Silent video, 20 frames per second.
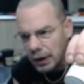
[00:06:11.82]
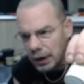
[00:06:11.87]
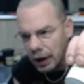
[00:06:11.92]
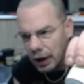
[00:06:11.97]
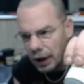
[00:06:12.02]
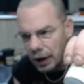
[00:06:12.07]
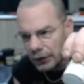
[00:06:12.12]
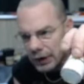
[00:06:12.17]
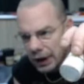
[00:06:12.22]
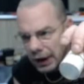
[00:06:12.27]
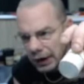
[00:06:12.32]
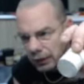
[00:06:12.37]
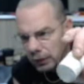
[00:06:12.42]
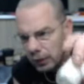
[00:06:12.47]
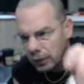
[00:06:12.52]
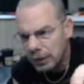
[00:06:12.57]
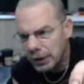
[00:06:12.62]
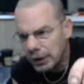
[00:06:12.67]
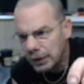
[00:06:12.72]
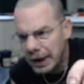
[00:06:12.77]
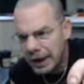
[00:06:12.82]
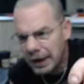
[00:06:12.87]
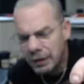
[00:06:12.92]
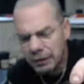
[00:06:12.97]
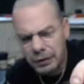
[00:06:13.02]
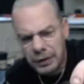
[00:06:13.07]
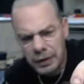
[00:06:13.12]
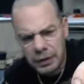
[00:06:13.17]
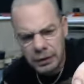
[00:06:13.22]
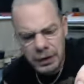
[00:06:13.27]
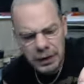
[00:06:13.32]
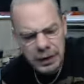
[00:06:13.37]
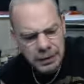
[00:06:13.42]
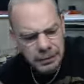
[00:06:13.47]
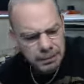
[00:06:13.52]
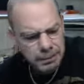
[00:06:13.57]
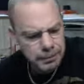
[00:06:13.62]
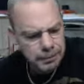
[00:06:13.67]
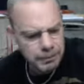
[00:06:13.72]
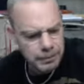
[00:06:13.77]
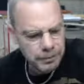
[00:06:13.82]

Uh, it's got a little bit of lacquer thinner in it.